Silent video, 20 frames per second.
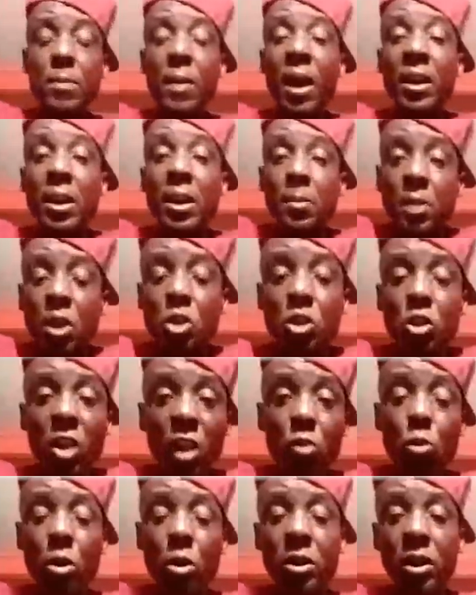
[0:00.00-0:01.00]
and them catch
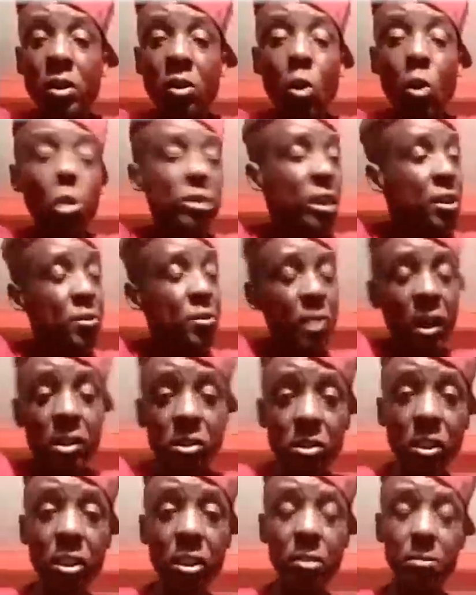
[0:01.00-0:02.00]
corona out of the
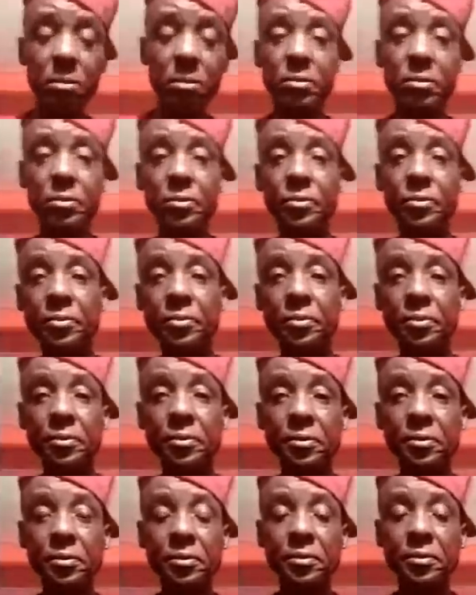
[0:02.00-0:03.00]
vaccine.
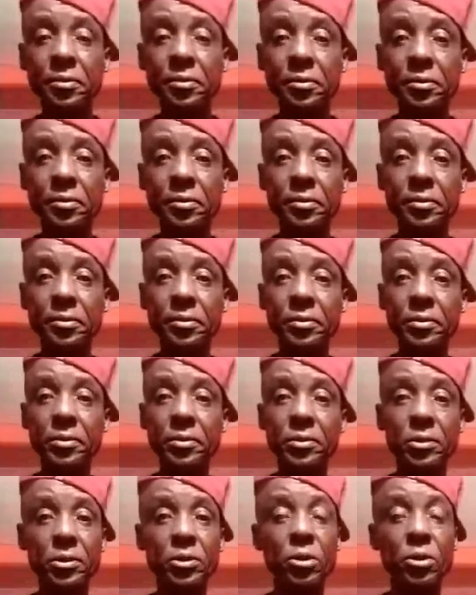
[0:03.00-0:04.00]

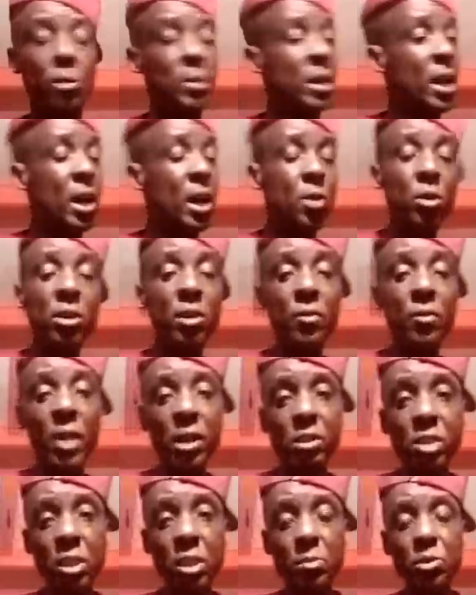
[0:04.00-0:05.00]
I mean, run a
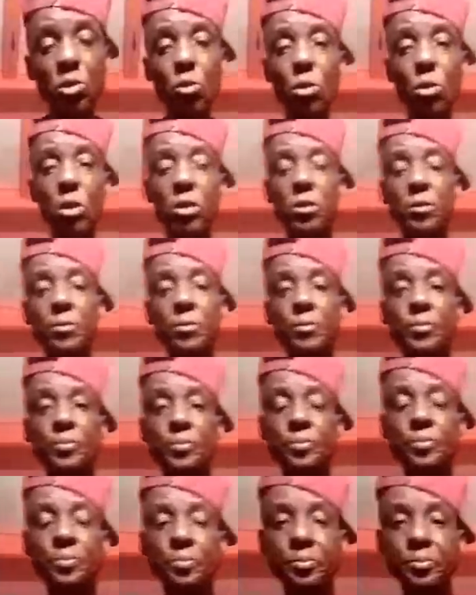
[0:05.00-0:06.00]
vaccine joke.
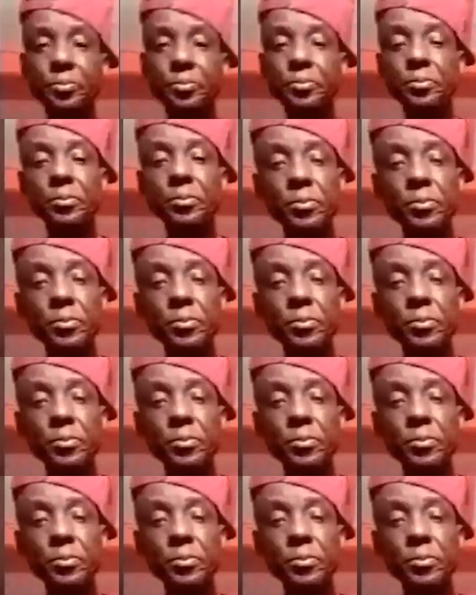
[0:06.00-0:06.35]
Mm-hmm.